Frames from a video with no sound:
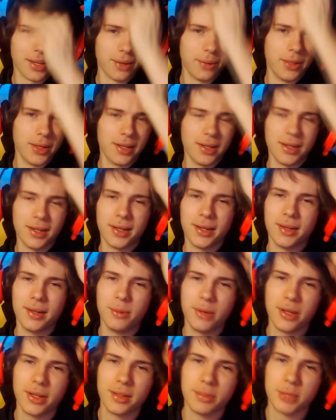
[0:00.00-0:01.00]
with uh,
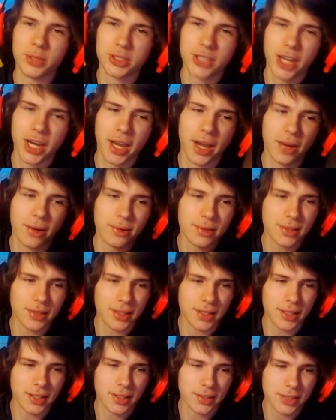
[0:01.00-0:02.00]
with it, but check out
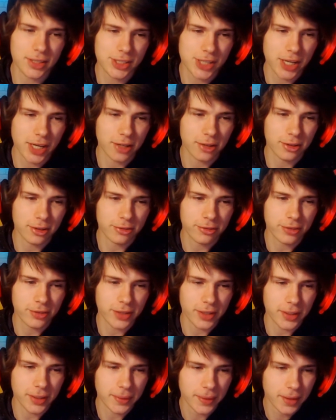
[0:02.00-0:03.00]
uh, the channel of
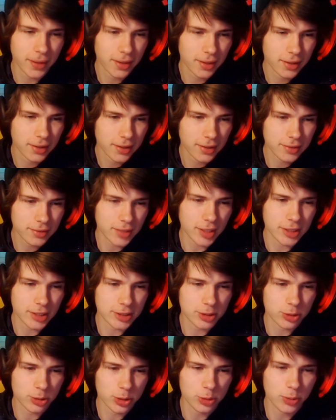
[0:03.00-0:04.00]
uh, Tending
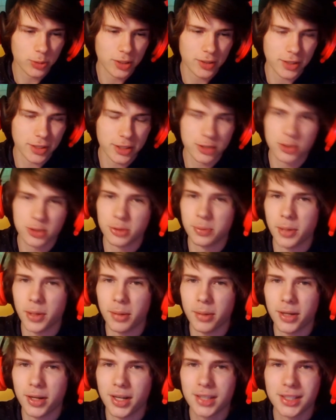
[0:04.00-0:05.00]
Stories with a Dinosaur
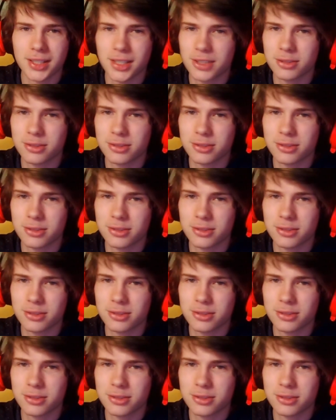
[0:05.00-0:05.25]
Puppet. It, it's